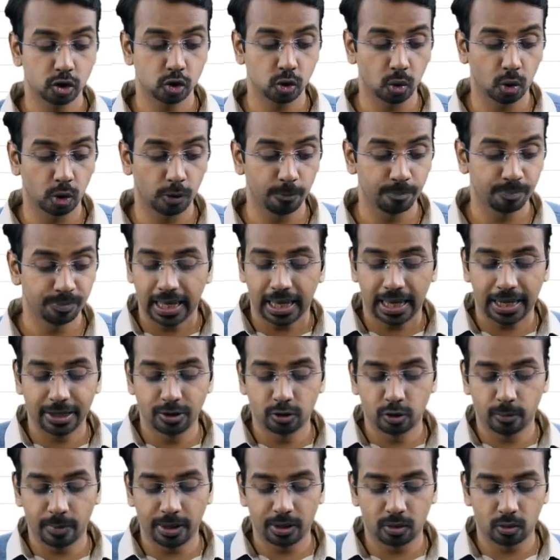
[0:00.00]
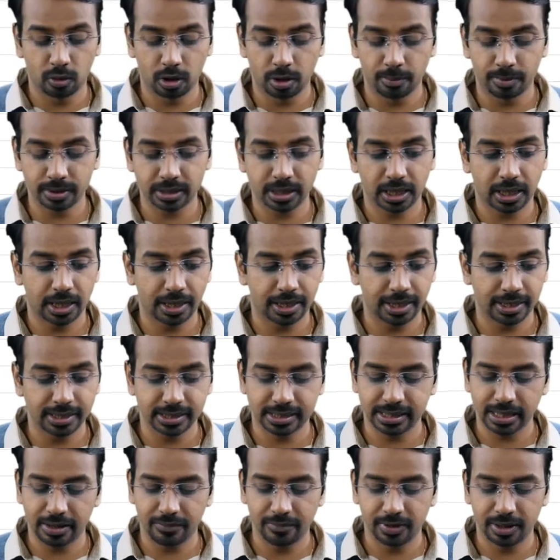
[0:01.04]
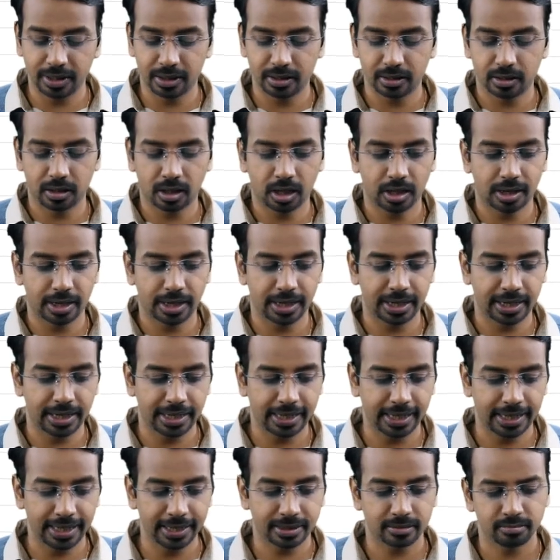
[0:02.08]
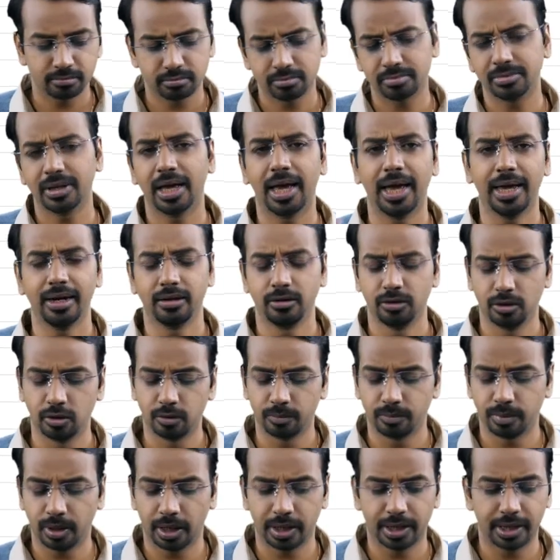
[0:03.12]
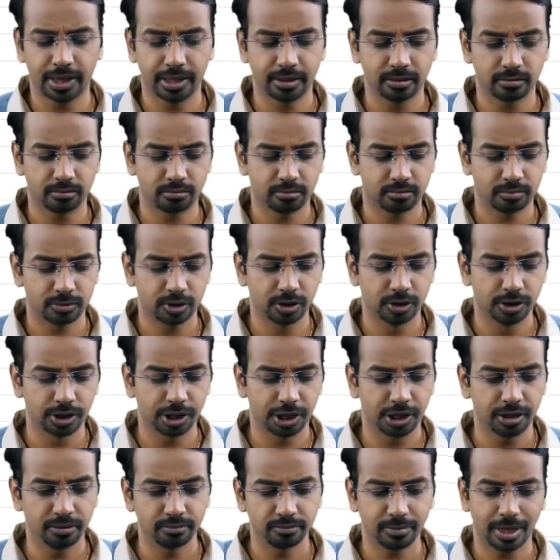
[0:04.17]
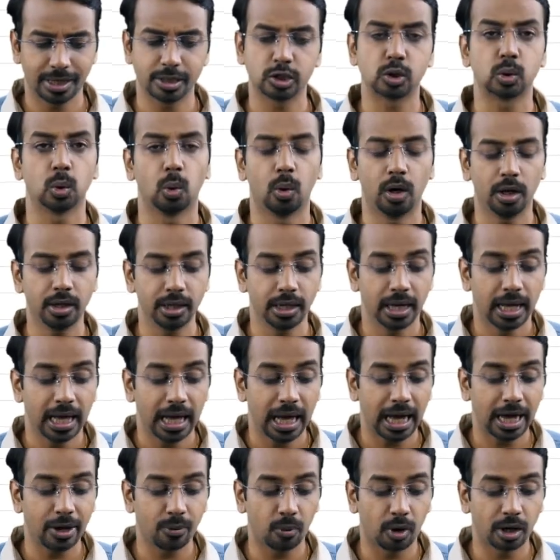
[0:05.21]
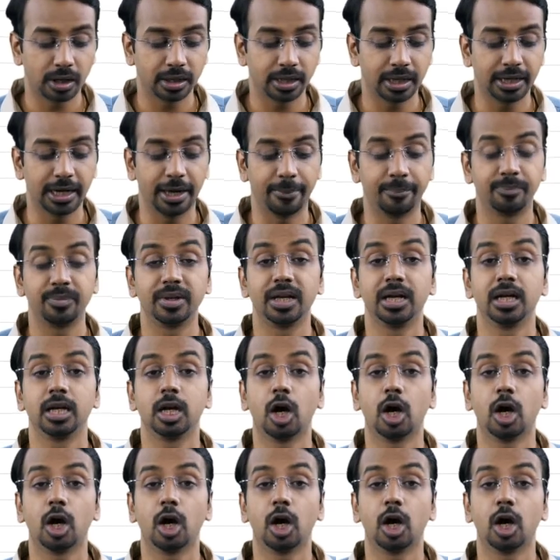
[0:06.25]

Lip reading: So I know my roll numbers are 107, 108, and you know, 113, and so on. I want the name.